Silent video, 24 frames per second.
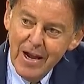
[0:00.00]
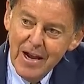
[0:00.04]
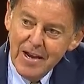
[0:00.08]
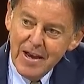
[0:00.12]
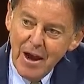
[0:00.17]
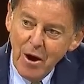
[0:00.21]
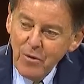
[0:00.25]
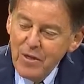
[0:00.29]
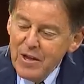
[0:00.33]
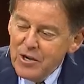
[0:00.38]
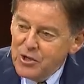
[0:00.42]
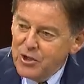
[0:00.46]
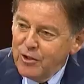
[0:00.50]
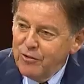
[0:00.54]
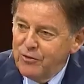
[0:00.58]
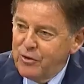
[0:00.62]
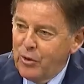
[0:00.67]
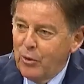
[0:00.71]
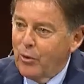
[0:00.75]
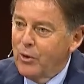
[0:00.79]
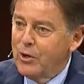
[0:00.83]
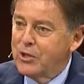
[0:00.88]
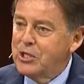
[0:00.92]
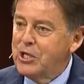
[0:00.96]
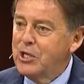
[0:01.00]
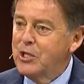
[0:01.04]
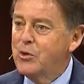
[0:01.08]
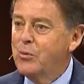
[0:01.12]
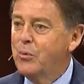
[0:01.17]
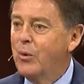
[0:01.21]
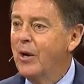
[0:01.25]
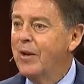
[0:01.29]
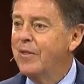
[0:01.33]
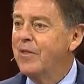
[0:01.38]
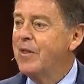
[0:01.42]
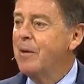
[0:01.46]
Now, this, of course,
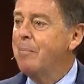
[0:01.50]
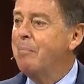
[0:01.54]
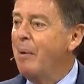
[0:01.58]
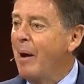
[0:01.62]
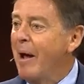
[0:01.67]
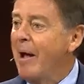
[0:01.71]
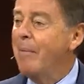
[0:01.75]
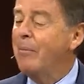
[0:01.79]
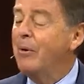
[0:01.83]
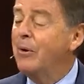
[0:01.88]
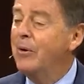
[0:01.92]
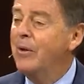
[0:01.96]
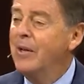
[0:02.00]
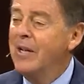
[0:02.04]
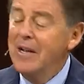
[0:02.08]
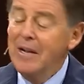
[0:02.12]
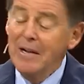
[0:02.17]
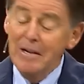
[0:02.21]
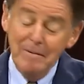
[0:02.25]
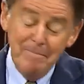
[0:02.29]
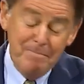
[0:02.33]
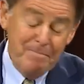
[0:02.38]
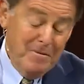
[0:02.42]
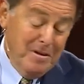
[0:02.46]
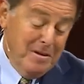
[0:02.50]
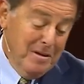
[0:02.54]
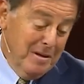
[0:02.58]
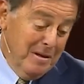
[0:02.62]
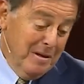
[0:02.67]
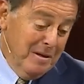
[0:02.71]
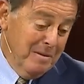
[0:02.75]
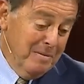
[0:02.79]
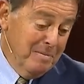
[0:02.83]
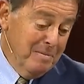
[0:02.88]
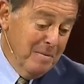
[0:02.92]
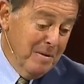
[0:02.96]
is what the Bible
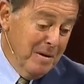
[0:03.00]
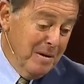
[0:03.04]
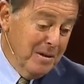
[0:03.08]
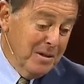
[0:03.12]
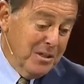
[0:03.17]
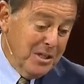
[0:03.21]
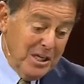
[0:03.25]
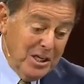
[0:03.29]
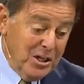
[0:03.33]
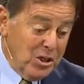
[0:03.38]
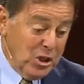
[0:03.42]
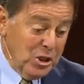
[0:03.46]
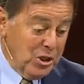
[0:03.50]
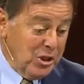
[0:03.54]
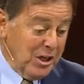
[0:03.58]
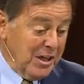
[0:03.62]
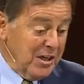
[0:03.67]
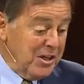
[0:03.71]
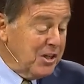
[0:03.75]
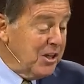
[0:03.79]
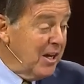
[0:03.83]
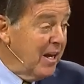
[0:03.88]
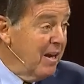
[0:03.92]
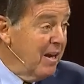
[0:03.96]
uh, teaches us